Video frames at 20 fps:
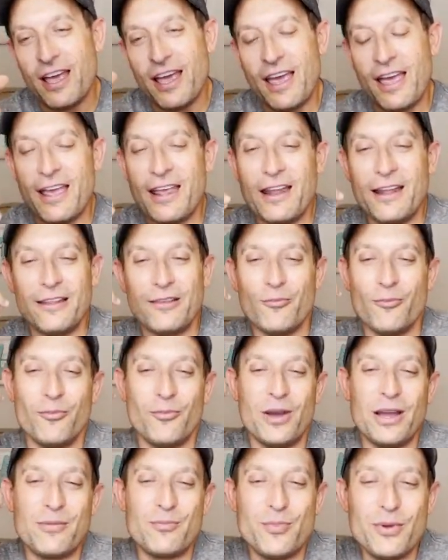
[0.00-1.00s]
and
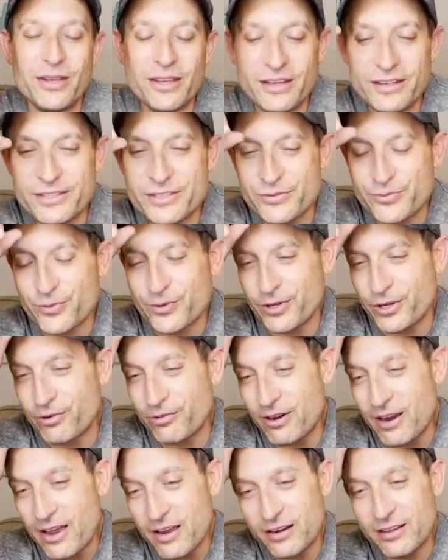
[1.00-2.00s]
my biggest
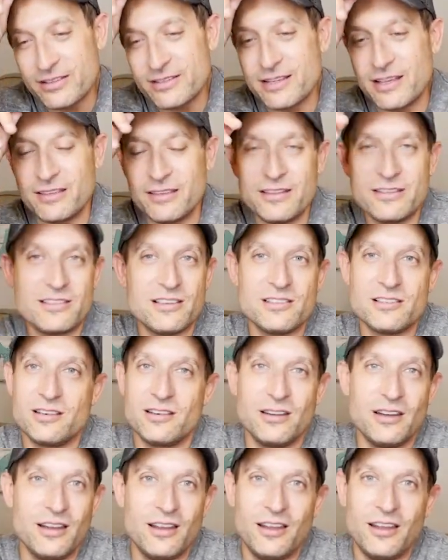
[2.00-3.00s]
regret is that this isn't
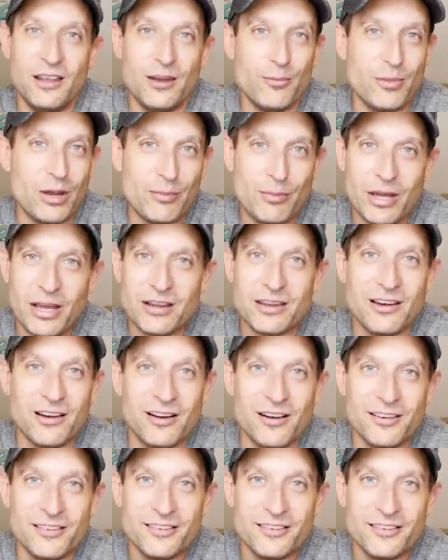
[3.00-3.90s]
in my backyard,